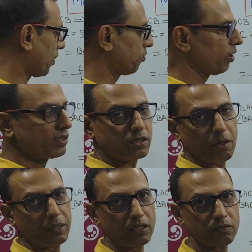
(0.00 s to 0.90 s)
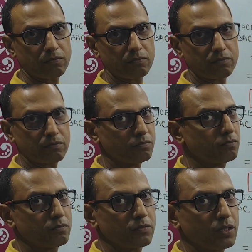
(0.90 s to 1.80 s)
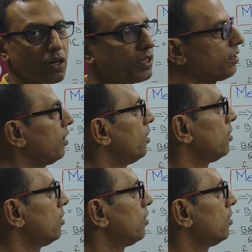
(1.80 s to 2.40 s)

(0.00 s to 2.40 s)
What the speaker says: formula is coming. Got it?